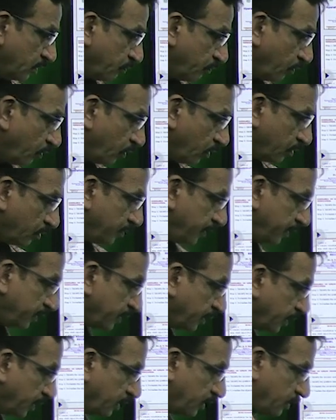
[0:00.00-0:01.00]
for
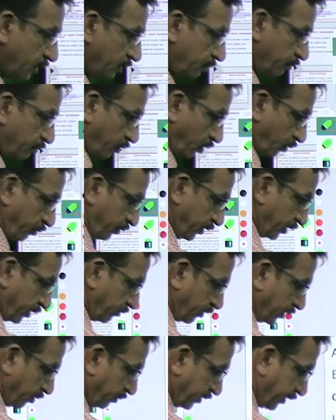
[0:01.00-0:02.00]
beta, profit
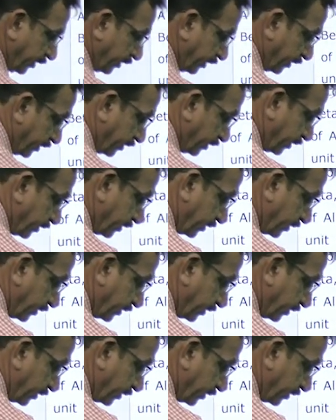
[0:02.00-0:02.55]
will be